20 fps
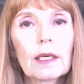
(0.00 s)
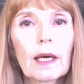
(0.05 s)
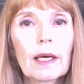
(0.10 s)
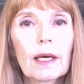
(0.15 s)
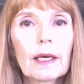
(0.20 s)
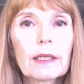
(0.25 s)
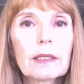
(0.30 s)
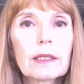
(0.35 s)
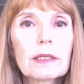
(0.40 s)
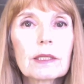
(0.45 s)

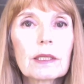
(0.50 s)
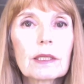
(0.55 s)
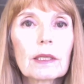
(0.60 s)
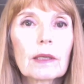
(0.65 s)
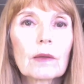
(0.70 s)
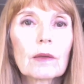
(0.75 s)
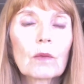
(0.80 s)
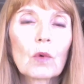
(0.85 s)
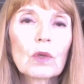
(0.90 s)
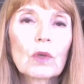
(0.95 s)
And
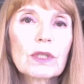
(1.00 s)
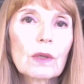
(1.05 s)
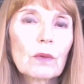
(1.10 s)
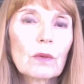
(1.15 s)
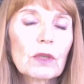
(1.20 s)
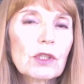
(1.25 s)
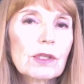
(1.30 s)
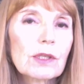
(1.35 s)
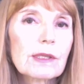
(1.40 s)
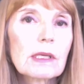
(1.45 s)
uh, water,
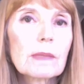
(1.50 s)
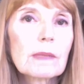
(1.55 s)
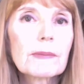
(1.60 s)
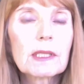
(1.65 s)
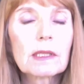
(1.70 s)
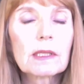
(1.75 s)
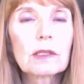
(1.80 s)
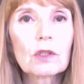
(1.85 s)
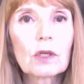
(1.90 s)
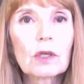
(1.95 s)
which
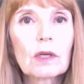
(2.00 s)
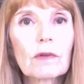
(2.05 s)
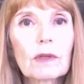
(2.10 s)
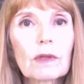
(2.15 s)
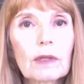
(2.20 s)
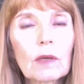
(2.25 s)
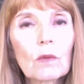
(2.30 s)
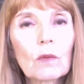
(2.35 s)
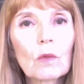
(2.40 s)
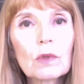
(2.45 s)
seeps into
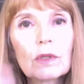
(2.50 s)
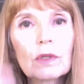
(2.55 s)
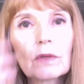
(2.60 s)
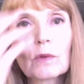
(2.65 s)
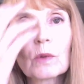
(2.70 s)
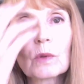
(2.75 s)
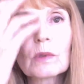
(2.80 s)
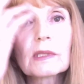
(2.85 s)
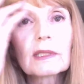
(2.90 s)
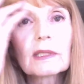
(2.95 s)
everything, water,
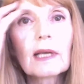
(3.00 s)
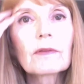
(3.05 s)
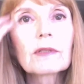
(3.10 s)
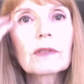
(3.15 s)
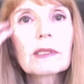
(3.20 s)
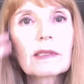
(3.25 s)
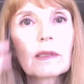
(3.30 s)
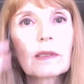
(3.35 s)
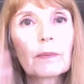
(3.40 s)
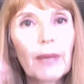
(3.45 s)
of course,
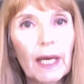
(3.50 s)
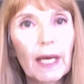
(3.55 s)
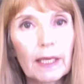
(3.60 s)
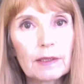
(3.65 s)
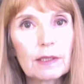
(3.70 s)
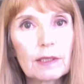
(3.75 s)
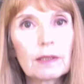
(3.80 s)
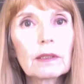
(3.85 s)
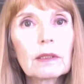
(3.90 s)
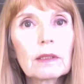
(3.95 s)
governs the
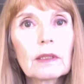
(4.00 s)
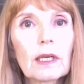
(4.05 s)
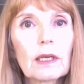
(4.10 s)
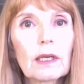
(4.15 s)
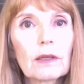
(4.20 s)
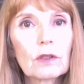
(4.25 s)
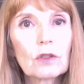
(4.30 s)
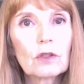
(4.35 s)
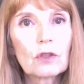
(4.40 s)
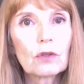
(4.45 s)
pattern,
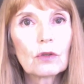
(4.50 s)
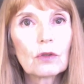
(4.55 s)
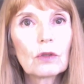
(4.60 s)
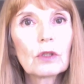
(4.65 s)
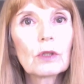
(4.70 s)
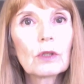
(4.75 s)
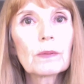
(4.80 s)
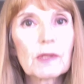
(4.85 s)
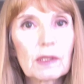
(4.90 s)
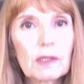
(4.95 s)
the two
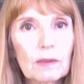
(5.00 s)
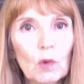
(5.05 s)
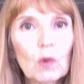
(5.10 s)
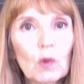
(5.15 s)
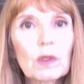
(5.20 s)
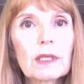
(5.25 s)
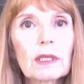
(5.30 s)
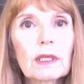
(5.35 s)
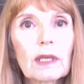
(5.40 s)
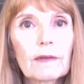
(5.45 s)
loops,
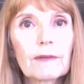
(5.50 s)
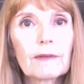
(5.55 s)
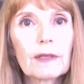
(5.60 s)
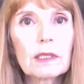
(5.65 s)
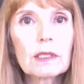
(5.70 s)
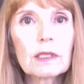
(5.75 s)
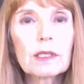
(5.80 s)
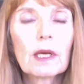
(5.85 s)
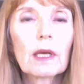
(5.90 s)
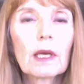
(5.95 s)
water
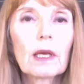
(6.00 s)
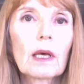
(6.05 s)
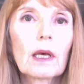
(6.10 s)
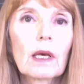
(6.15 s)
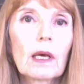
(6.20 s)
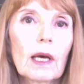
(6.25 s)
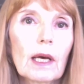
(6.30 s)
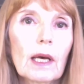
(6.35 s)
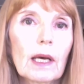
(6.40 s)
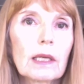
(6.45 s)
governed
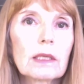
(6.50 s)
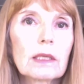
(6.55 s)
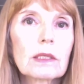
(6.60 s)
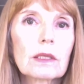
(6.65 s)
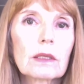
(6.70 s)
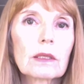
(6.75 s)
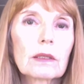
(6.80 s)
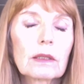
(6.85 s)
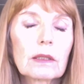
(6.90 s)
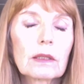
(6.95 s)

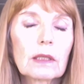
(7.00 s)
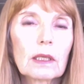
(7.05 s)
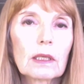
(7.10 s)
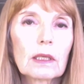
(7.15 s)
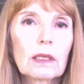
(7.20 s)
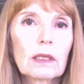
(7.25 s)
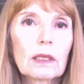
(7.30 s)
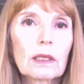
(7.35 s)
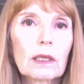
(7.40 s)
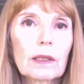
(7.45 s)
and
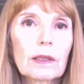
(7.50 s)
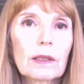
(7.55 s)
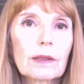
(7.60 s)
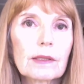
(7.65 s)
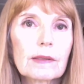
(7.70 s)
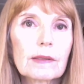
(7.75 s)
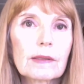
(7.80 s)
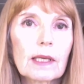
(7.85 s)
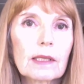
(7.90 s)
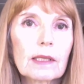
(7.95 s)
the uh,
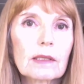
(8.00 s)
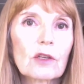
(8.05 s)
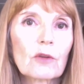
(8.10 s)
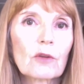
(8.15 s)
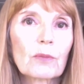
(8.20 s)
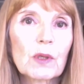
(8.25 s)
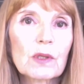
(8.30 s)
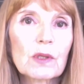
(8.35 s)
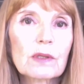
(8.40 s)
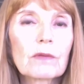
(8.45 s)
the sense
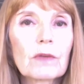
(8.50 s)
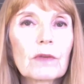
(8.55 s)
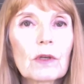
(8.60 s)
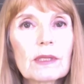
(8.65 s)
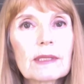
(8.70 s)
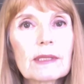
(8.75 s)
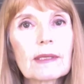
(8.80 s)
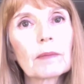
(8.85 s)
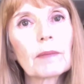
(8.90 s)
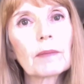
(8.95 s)
of
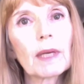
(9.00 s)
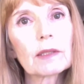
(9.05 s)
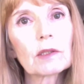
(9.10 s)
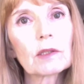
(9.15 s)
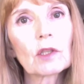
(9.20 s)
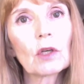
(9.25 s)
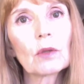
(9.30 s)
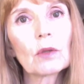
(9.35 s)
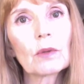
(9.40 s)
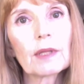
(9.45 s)
perseverance that
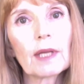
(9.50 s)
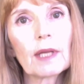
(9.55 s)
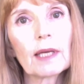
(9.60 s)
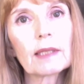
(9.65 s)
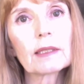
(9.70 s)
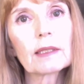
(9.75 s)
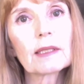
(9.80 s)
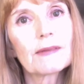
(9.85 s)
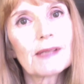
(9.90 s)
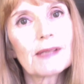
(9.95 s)
might go with
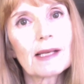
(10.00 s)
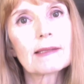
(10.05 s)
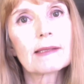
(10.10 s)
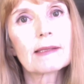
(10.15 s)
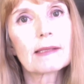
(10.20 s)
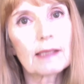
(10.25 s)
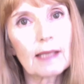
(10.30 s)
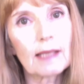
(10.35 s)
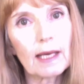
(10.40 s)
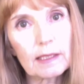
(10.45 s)
that gives us
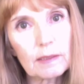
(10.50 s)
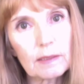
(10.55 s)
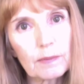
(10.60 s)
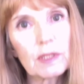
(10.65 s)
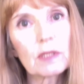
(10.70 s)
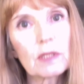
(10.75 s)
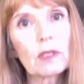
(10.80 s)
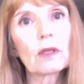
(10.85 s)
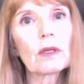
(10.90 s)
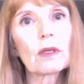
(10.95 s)
that
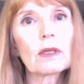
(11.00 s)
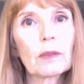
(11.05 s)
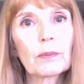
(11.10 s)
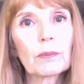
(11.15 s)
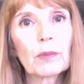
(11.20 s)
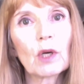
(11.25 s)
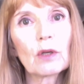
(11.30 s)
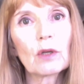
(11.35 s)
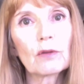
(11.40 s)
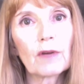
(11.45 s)
particular
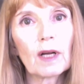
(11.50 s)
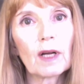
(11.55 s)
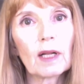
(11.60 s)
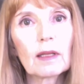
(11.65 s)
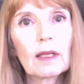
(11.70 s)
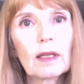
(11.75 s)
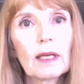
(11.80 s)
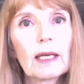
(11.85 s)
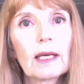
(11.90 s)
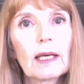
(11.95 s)

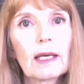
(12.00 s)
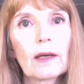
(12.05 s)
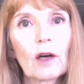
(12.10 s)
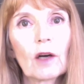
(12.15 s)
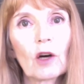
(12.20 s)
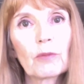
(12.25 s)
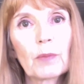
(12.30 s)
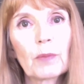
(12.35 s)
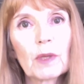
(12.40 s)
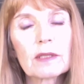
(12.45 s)
profile
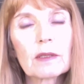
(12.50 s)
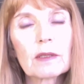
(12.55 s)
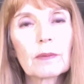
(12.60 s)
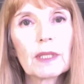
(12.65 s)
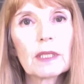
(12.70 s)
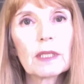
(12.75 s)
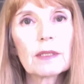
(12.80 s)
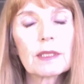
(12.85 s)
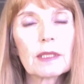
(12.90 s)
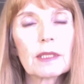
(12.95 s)
of
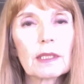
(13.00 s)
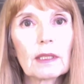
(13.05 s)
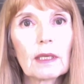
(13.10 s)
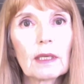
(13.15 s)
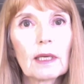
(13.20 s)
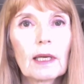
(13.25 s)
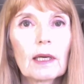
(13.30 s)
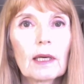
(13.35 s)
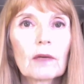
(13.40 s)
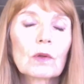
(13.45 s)
possibility.
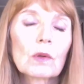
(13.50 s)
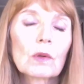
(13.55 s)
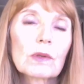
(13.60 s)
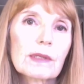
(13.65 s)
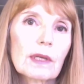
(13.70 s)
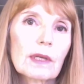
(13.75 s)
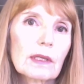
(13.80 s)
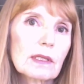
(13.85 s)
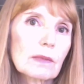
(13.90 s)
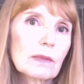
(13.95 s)
Of
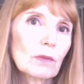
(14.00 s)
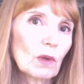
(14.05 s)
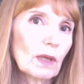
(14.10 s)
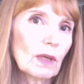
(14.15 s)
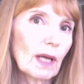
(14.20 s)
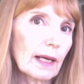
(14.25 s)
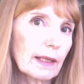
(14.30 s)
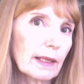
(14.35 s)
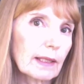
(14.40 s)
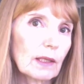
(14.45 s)
course, that is more
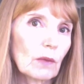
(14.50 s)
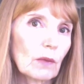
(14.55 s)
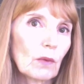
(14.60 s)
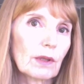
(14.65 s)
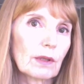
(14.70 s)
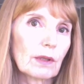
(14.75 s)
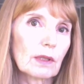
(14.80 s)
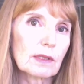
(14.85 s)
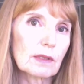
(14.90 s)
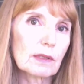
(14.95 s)
likely
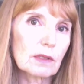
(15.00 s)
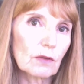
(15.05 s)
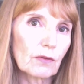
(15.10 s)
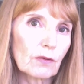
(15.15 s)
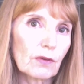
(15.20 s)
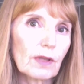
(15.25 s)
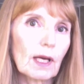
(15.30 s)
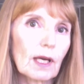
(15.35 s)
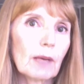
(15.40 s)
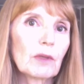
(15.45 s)
with a
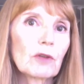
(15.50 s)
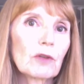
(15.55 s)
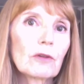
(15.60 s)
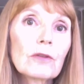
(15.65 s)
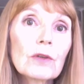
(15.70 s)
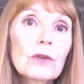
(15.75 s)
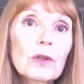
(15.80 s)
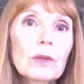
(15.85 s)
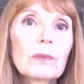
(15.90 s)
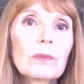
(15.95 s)
stiff thumb, a
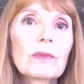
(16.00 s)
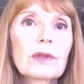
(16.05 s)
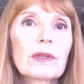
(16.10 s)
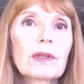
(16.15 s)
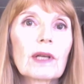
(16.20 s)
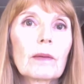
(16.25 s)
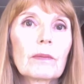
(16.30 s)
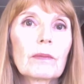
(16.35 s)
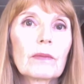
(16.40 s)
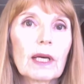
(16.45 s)
firm
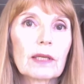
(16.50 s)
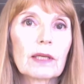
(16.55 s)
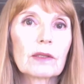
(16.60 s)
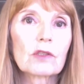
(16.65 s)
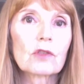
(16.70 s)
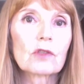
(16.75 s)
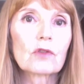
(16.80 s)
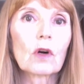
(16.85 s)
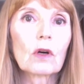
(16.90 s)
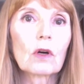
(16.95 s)
thumb, and a
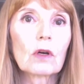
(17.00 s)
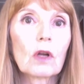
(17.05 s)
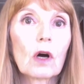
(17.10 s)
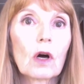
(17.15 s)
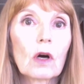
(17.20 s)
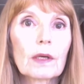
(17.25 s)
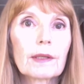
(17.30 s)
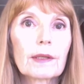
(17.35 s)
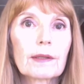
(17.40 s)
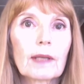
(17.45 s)
strong
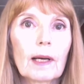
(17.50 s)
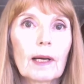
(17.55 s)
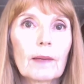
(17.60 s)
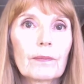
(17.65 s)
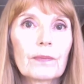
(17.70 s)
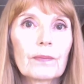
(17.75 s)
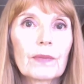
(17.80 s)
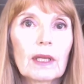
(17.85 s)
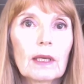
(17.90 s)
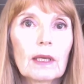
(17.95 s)
long thumb.